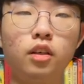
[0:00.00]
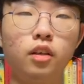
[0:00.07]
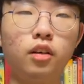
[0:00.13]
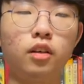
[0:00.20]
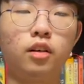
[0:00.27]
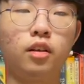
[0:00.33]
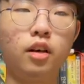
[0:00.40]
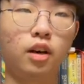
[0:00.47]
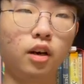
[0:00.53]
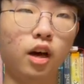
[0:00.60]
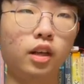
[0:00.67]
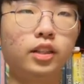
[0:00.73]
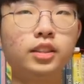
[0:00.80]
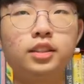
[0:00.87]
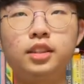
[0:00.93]
uh,
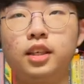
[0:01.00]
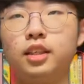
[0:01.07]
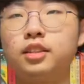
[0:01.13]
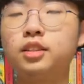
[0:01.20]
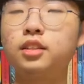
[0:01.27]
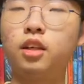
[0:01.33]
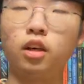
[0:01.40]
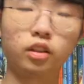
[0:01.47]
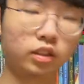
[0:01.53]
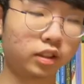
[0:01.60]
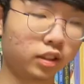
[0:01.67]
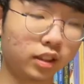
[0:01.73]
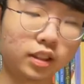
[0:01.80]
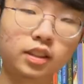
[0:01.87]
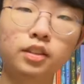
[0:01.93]
Odysseus,
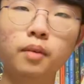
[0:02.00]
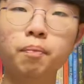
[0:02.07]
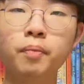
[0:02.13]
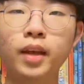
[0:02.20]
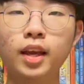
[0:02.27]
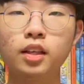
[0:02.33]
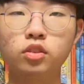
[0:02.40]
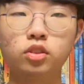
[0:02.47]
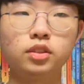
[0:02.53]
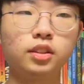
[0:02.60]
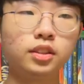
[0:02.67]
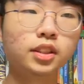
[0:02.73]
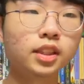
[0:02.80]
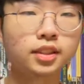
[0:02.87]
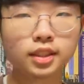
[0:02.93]
Odysseus into the
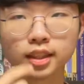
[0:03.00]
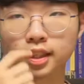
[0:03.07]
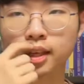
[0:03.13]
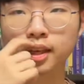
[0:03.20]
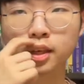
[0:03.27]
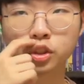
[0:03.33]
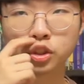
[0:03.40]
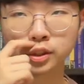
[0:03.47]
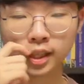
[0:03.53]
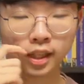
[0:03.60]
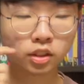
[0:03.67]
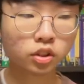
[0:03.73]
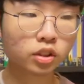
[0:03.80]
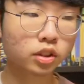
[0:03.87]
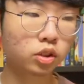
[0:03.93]
city, she
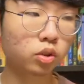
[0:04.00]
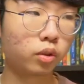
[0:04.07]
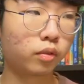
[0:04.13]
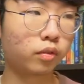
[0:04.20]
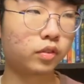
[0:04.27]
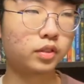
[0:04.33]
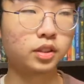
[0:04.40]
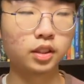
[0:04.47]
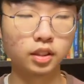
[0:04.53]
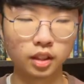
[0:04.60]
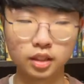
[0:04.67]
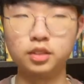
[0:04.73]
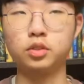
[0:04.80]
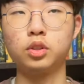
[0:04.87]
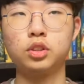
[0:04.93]
actually sort of
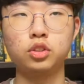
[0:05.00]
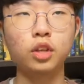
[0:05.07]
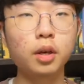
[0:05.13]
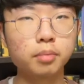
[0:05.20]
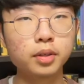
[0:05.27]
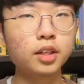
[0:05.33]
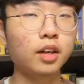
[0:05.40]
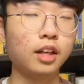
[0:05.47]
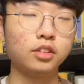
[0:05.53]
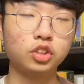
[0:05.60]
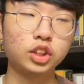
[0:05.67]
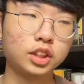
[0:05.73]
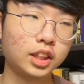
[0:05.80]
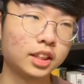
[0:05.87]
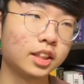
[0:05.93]
is described here and
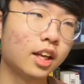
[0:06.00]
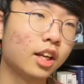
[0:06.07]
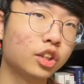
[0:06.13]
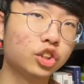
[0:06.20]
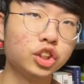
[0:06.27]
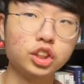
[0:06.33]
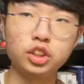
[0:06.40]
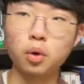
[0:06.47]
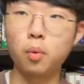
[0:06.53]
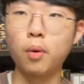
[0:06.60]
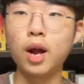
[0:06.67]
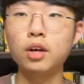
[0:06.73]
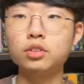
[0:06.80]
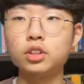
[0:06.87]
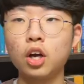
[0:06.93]
she says she
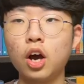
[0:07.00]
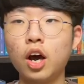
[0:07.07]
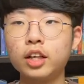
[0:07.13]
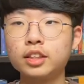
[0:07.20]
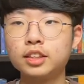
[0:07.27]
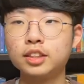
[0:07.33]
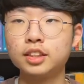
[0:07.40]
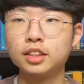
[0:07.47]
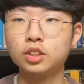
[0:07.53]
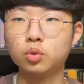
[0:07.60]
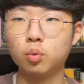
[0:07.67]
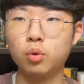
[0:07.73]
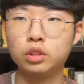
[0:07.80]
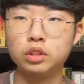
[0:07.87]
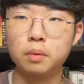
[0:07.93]
surrounds Odysseus
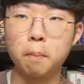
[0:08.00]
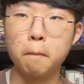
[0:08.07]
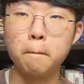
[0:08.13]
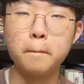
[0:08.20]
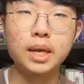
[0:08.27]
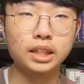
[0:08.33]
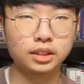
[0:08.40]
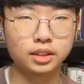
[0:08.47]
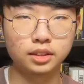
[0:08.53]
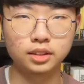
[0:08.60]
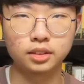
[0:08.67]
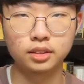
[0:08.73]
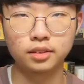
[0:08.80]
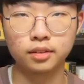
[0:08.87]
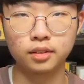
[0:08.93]
with
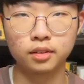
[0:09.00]
mist.